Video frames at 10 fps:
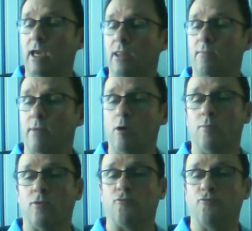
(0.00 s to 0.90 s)
at the
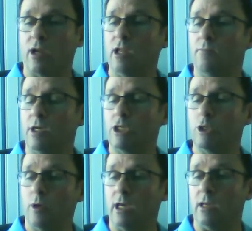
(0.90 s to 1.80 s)
moment running
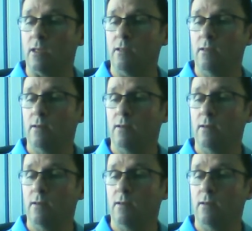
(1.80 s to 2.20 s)
between